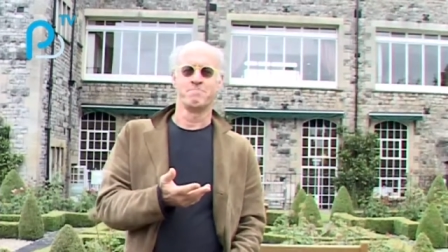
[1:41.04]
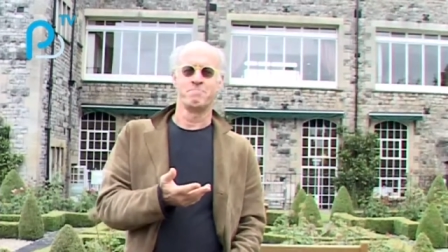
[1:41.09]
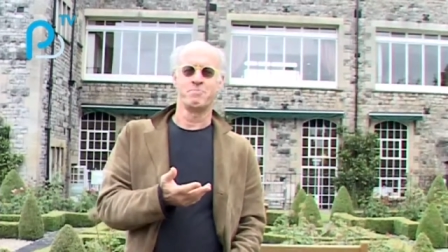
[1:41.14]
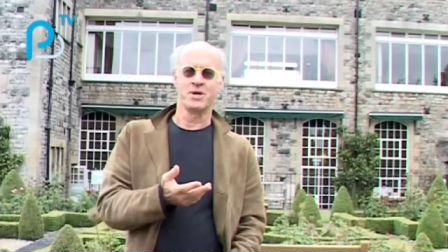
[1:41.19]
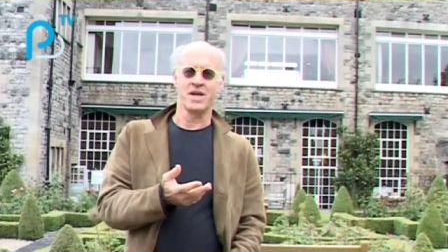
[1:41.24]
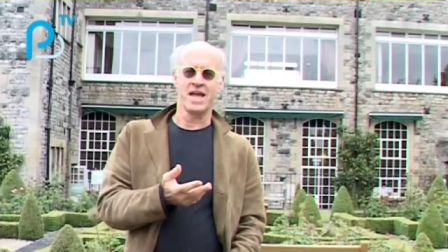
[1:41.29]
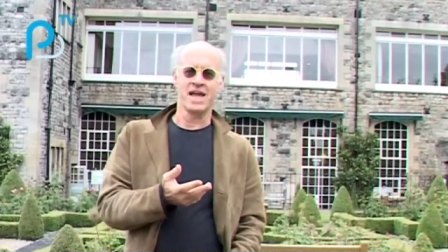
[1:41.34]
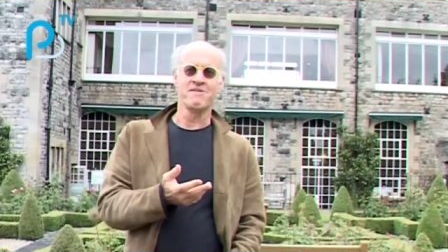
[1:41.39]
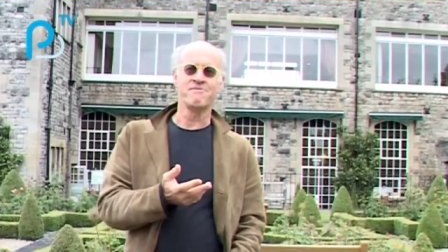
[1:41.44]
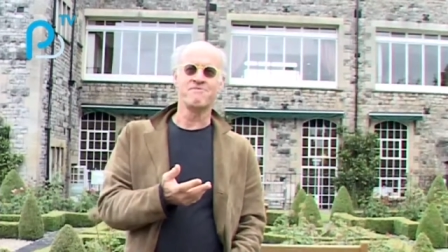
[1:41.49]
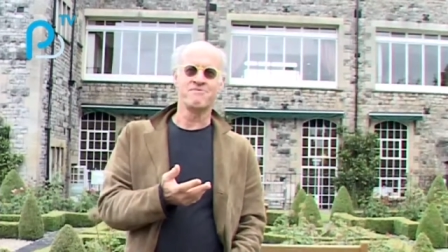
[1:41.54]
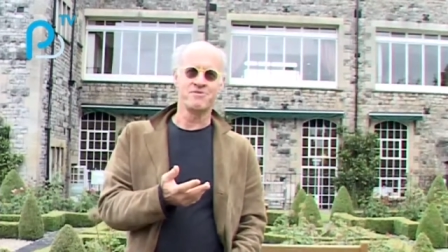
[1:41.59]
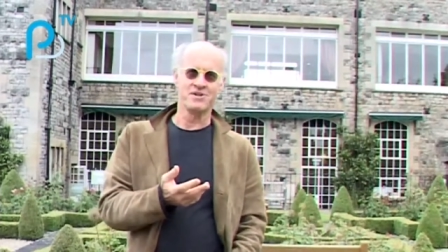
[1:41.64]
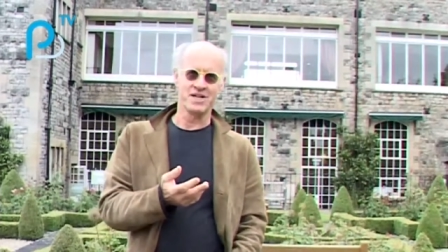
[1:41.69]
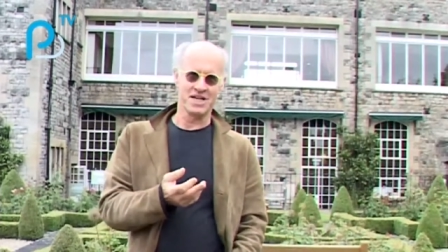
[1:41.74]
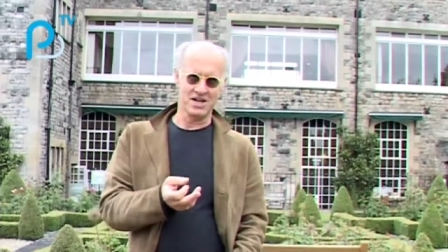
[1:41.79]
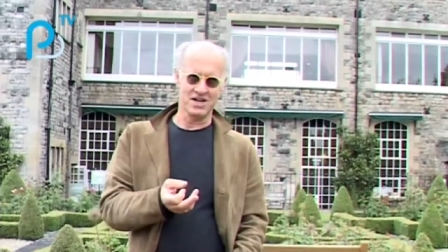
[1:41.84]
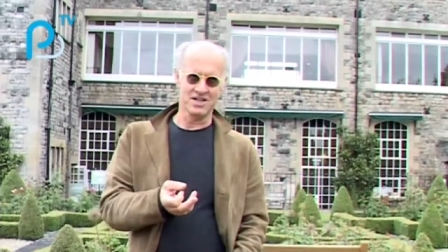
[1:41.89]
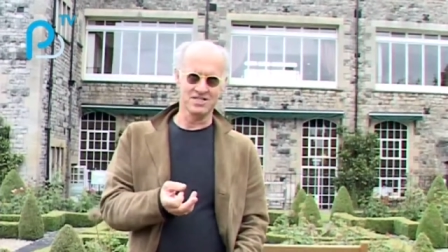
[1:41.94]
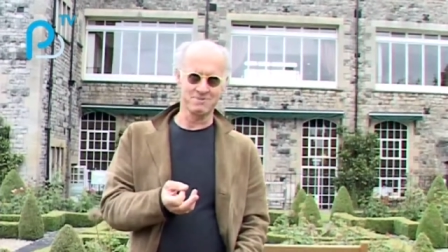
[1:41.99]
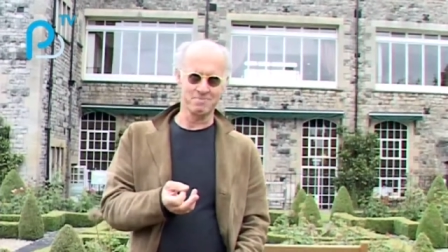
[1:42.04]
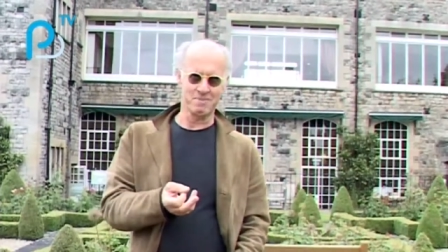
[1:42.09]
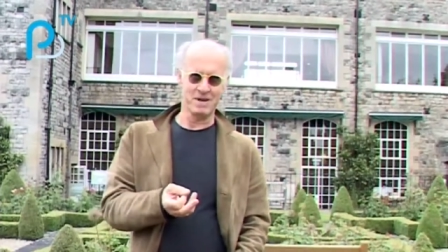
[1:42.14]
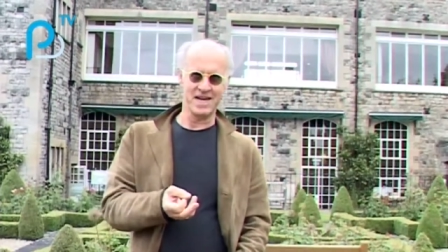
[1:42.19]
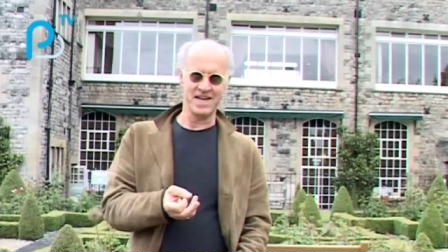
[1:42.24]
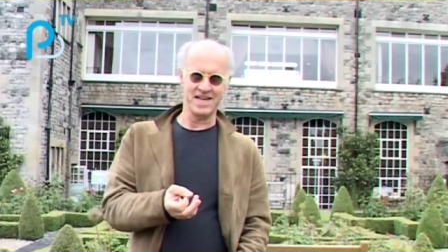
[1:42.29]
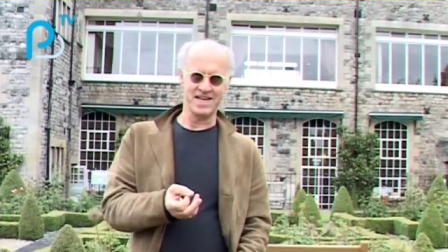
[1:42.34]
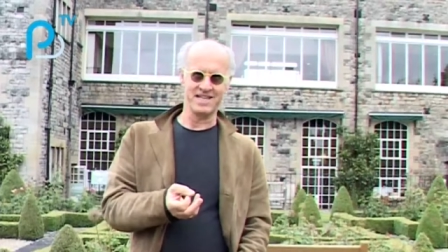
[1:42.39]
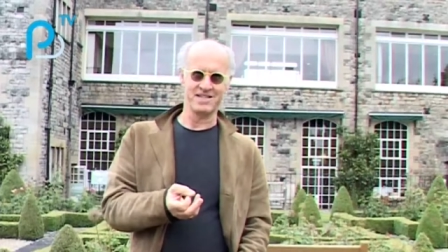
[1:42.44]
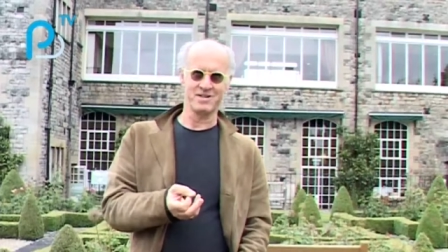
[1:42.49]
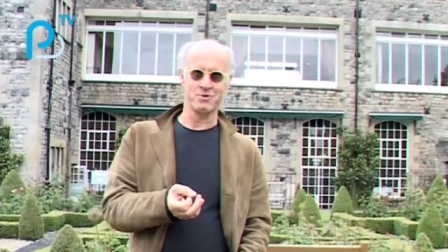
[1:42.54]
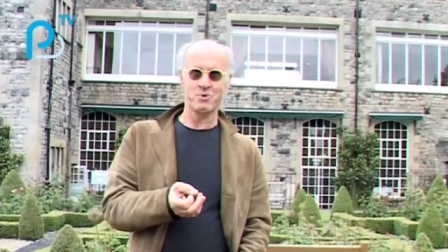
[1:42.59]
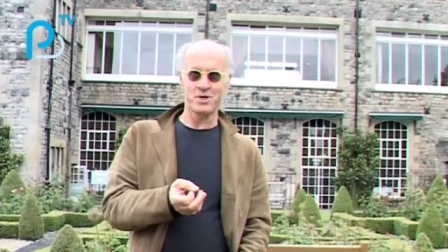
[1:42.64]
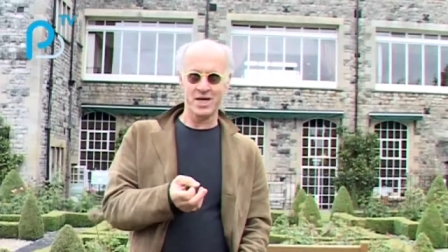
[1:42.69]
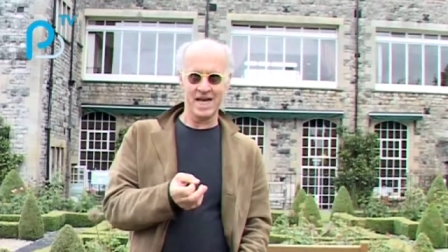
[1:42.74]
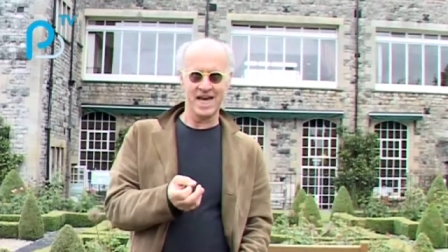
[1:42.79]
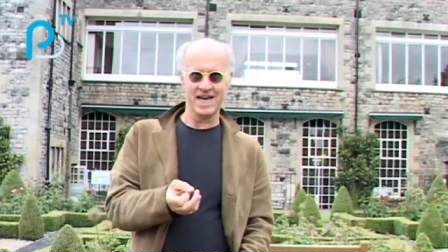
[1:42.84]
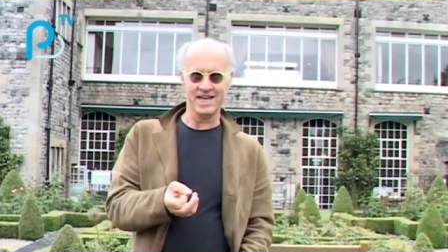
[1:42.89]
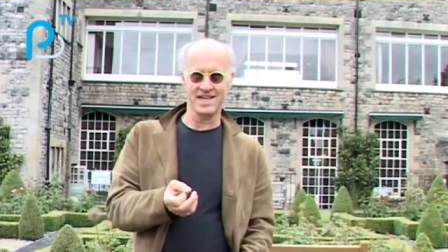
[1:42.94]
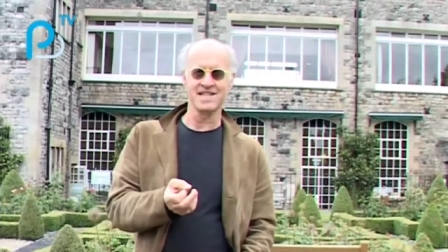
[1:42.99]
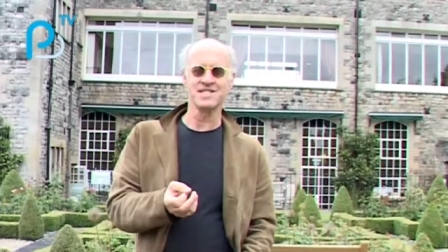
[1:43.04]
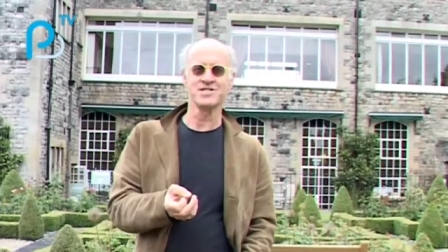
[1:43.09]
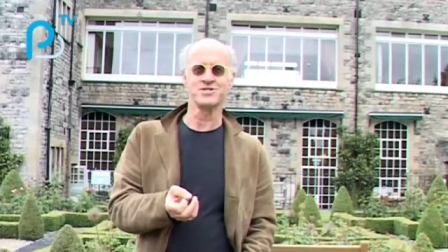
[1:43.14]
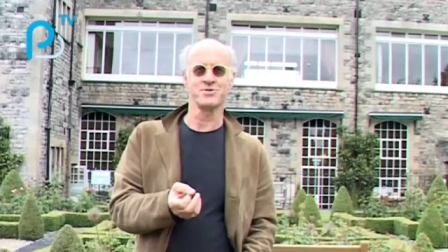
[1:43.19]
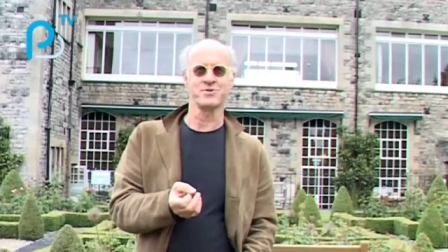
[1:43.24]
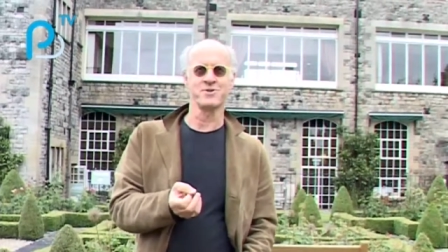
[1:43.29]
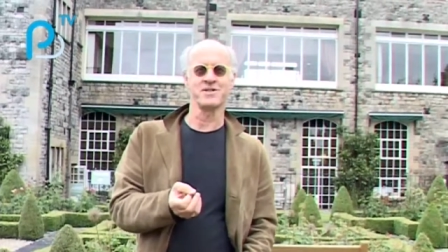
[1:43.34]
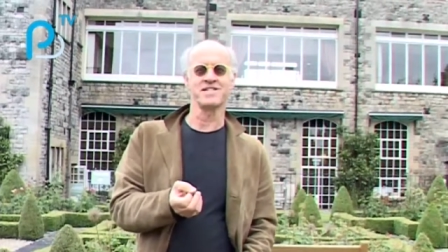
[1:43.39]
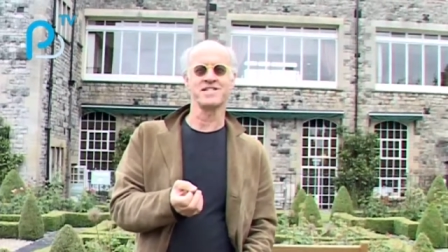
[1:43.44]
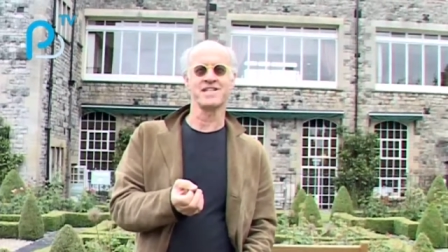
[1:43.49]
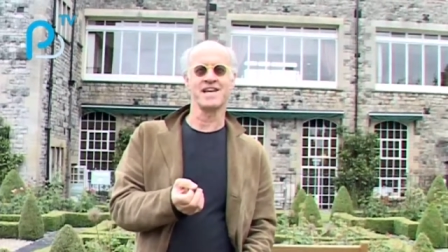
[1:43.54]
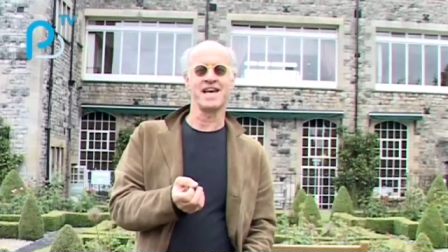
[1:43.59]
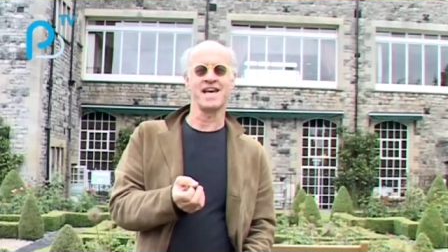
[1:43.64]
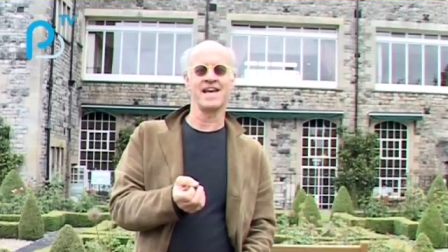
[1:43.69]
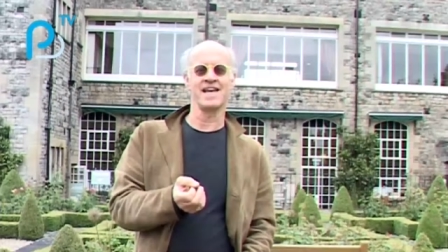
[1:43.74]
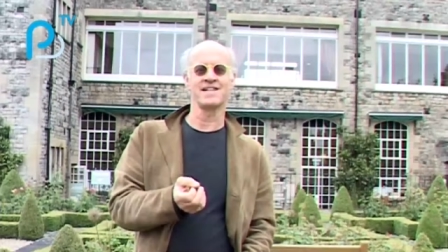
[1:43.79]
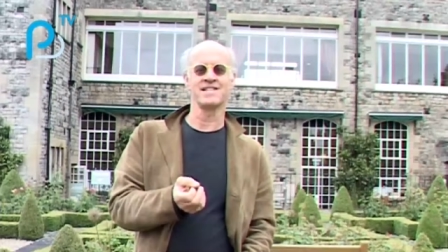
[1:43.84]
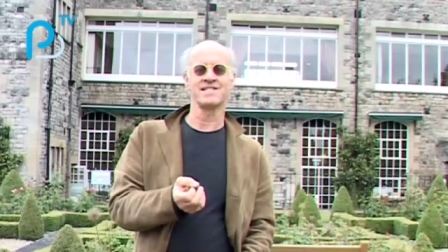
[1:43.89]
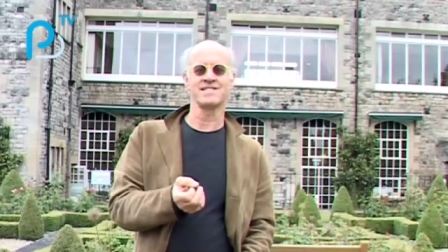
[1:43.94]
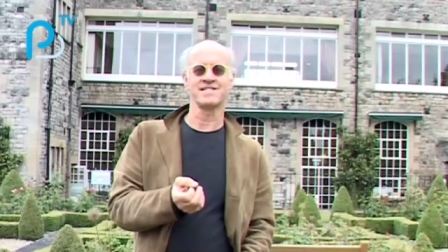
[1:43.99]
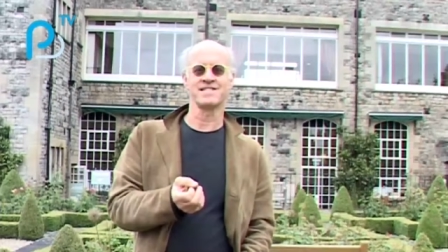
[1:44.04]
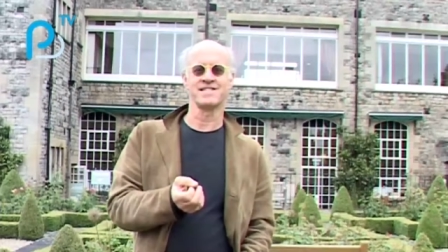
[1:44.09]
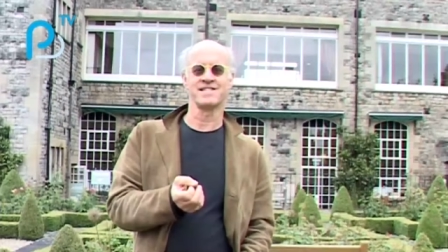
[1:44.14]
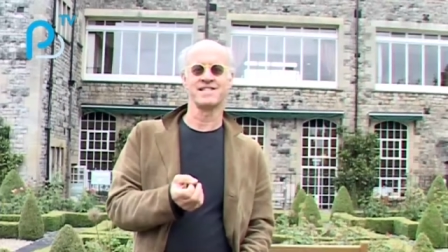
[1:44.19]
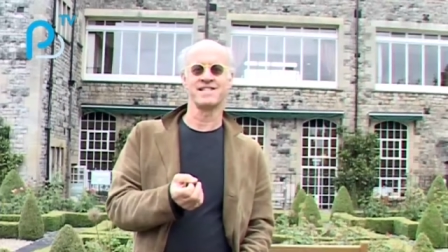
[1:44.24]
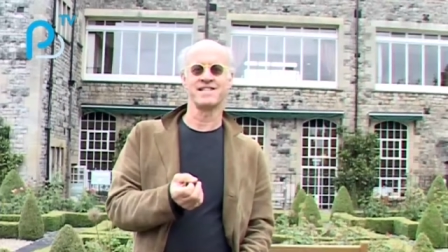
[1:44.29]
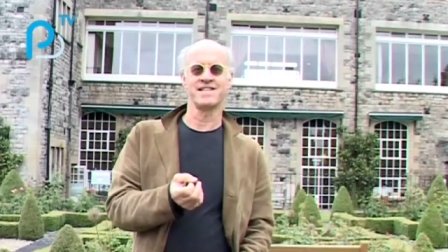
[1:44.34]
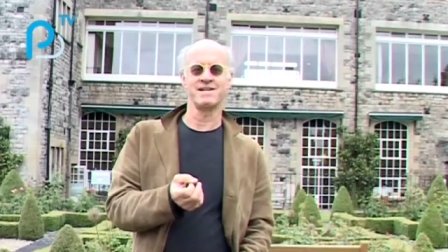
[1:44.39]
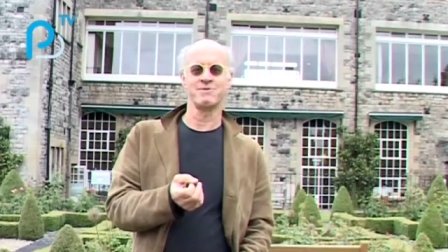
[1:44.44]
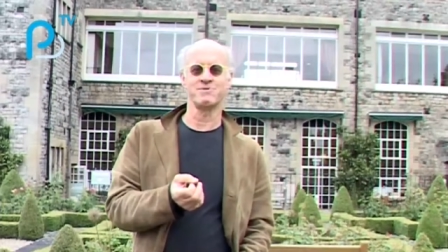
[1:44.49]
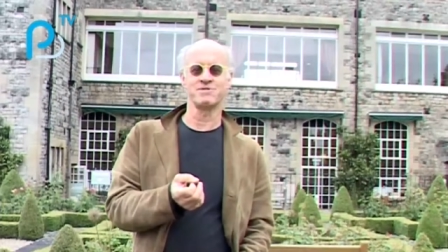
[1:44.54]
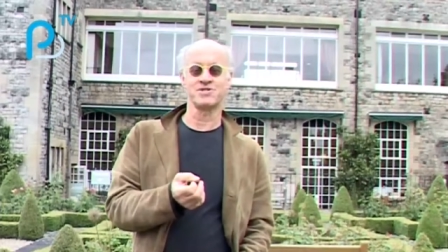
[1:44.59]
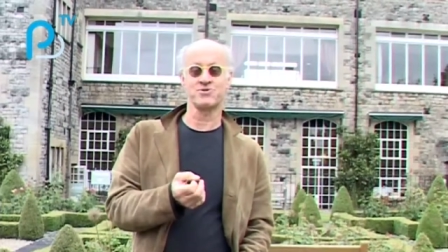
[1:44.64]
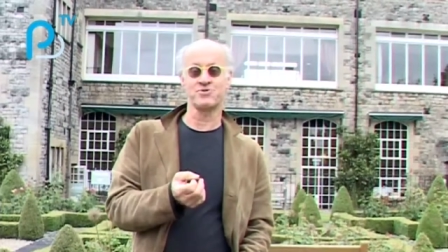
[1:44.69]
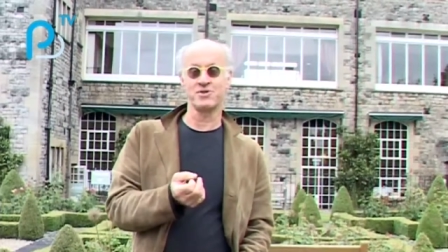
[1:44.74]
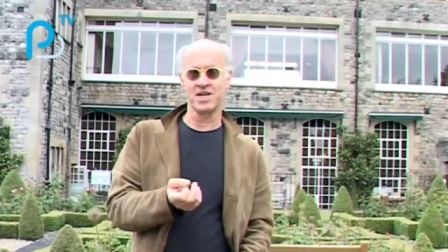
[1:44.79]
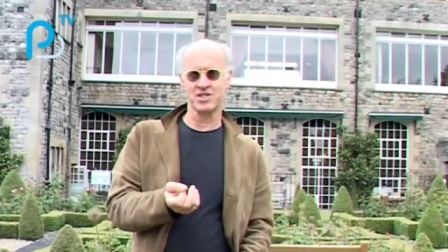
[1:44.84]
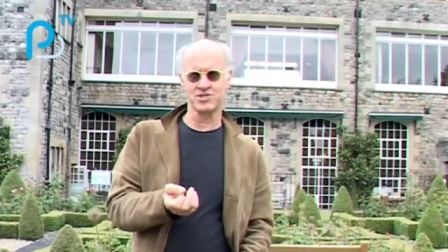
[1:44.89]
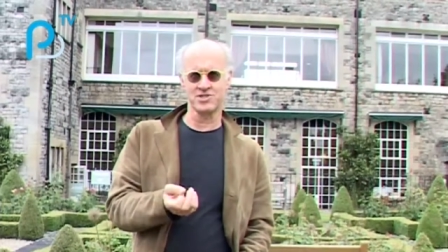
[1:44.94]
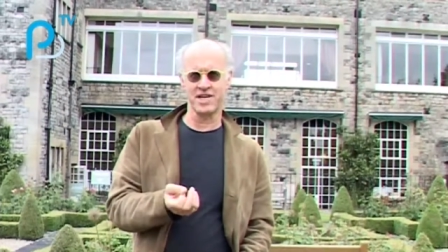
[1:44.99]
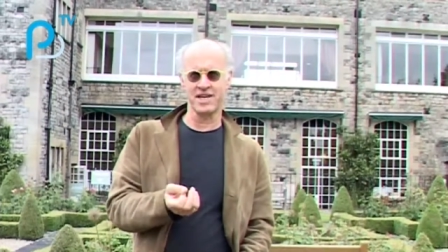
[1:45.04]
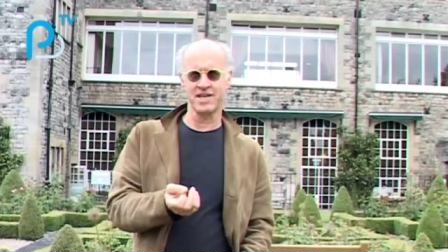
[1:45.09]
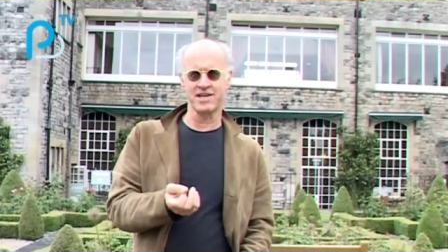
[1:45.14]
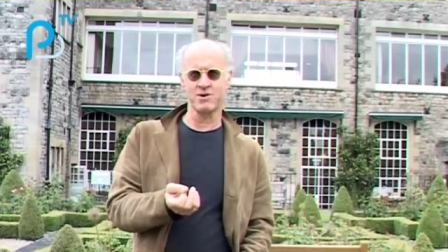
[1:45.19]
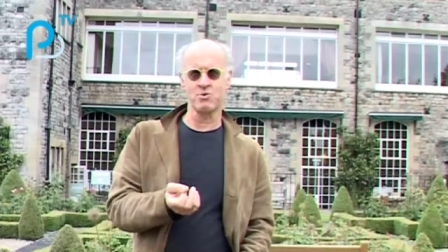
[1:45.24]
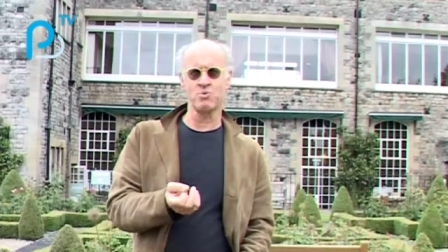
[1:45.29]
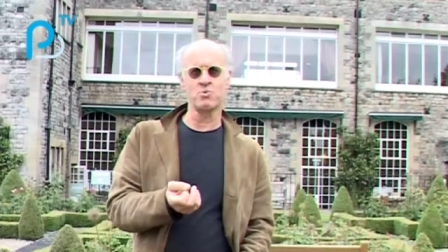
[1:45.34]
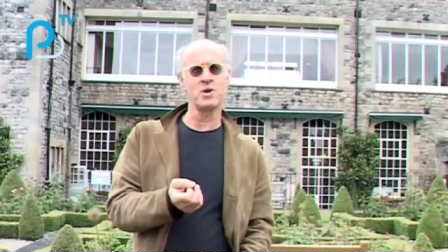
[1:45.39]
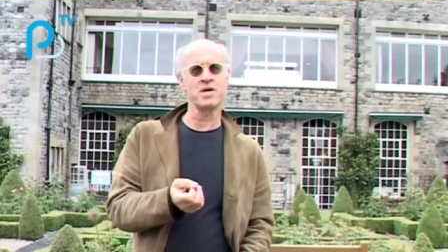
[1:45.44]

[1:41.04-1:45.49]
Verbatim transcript: put every last penny that we had into it and it was 300 acre,